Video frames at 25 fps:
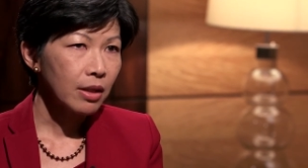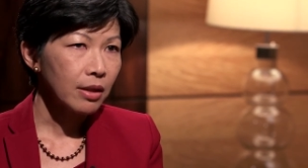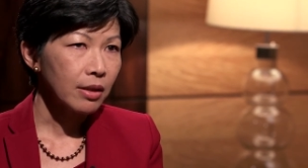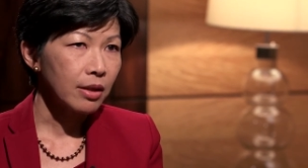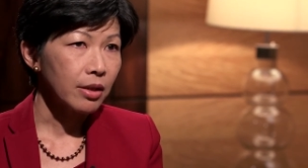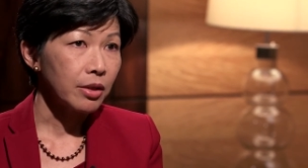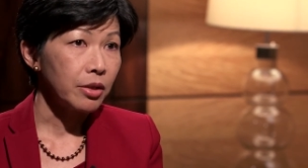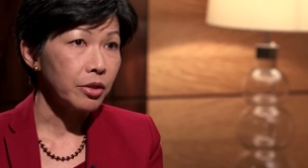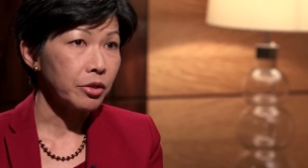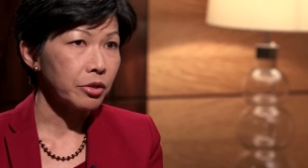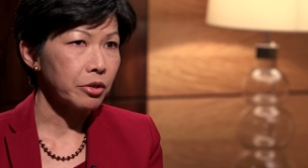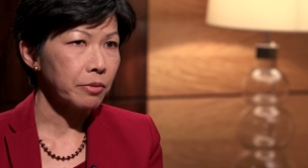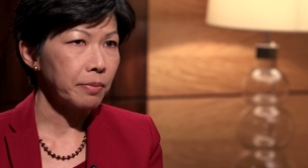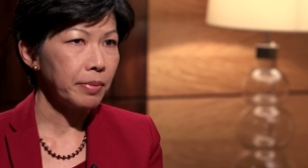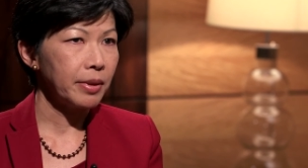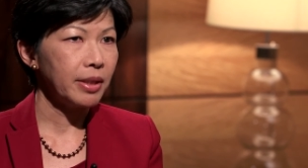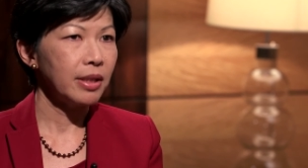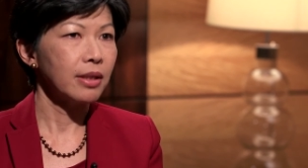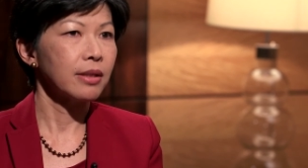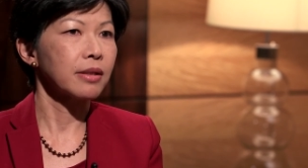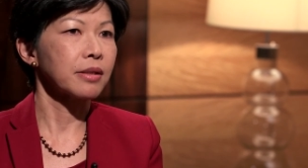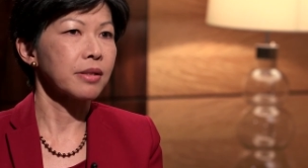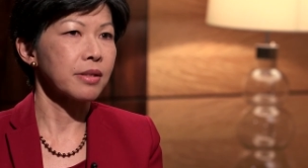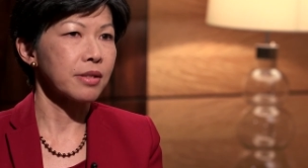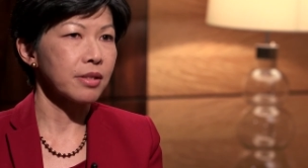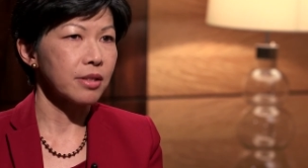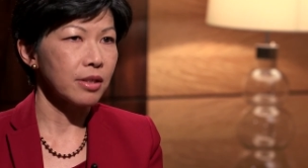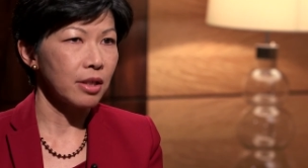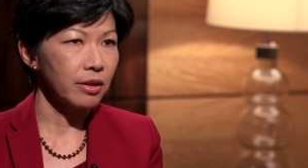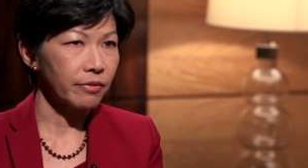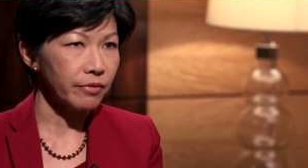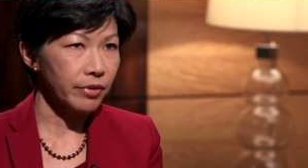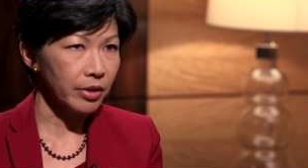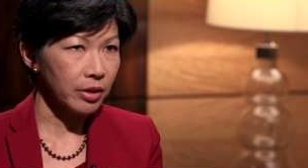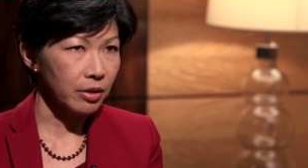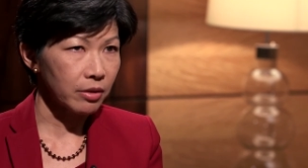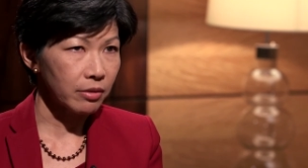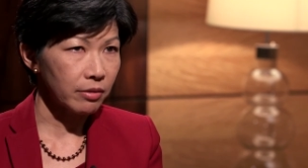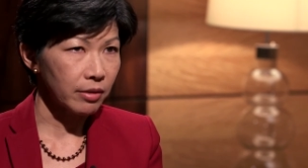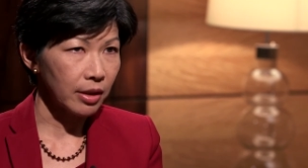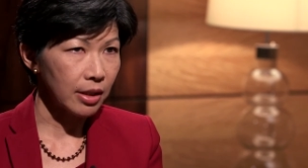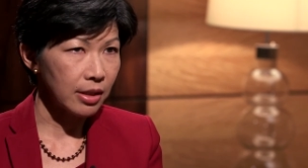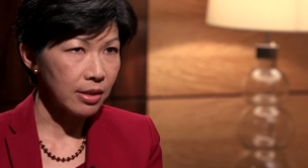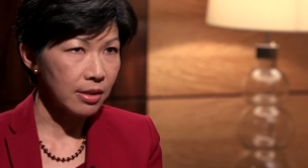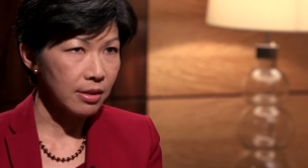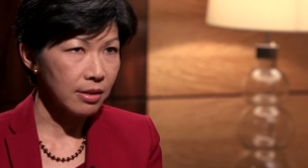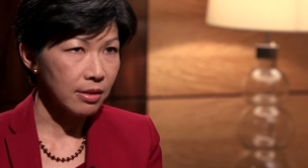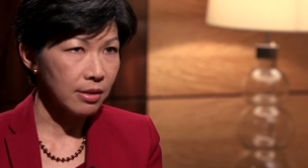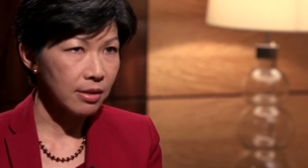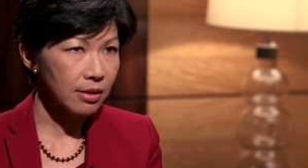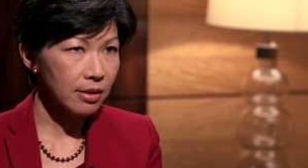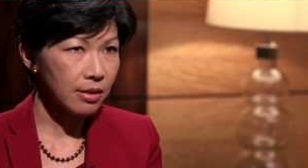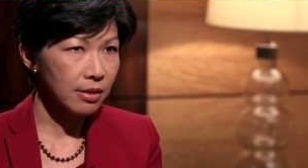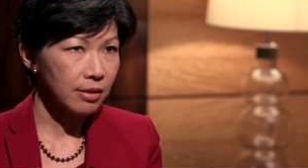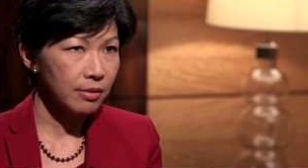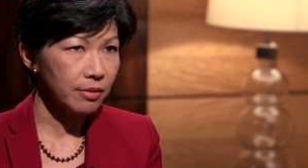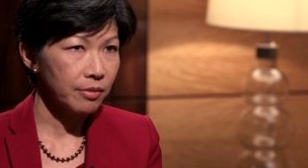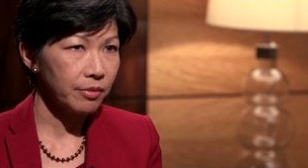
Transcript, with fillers: the European sovereign crisis,